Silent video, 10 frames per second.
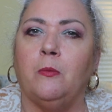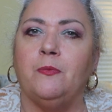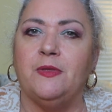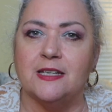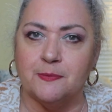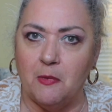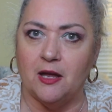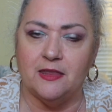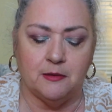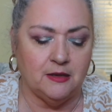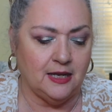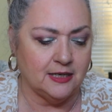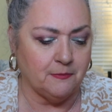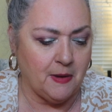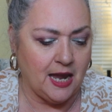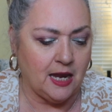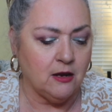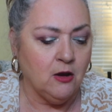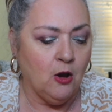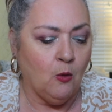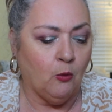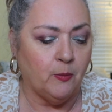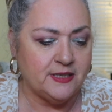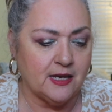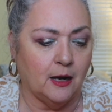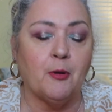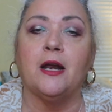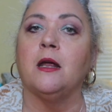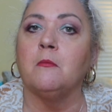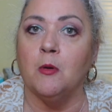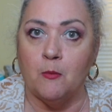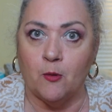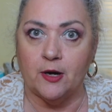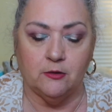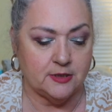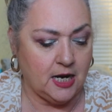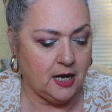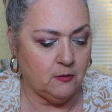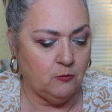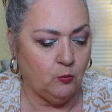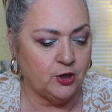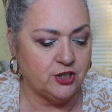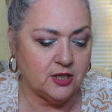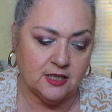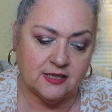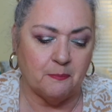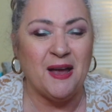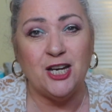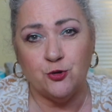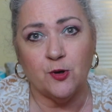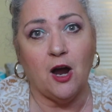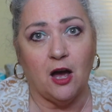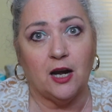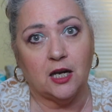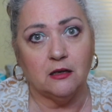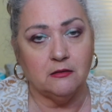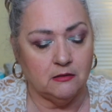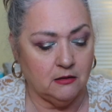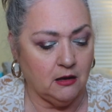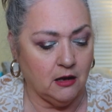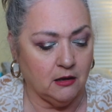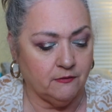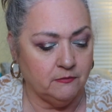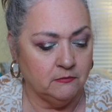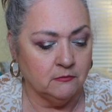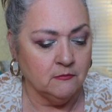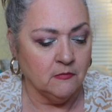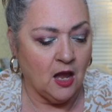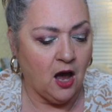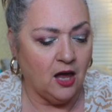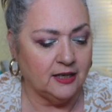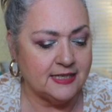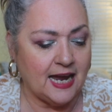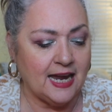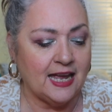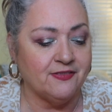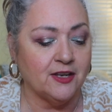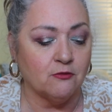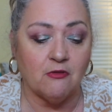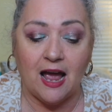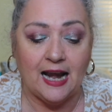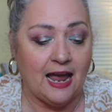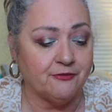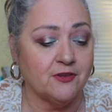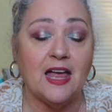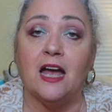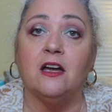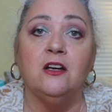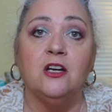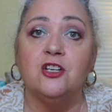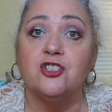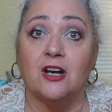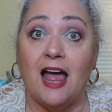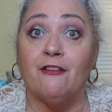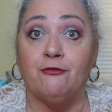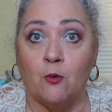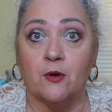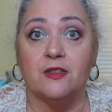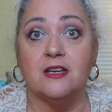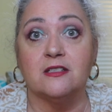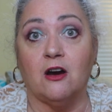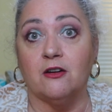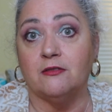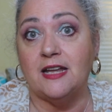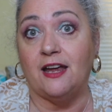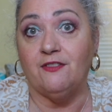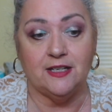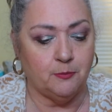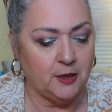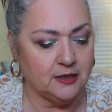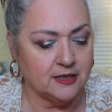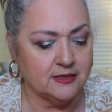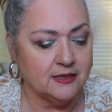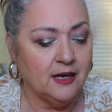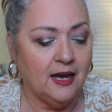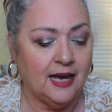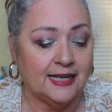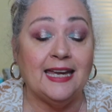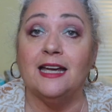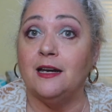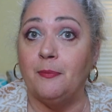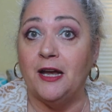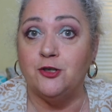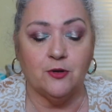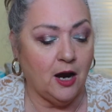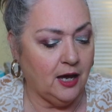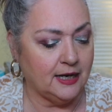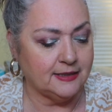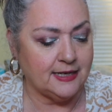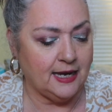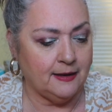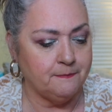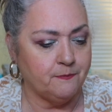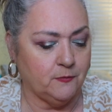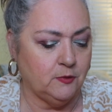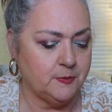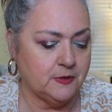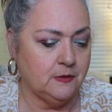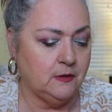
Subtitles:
this month, in the end of May, we'll be celebrating Memorial Day, which is a patriotic holiday. And then right after that, July 4th is our Day of Independence. Again, a patriotic day. Whoops.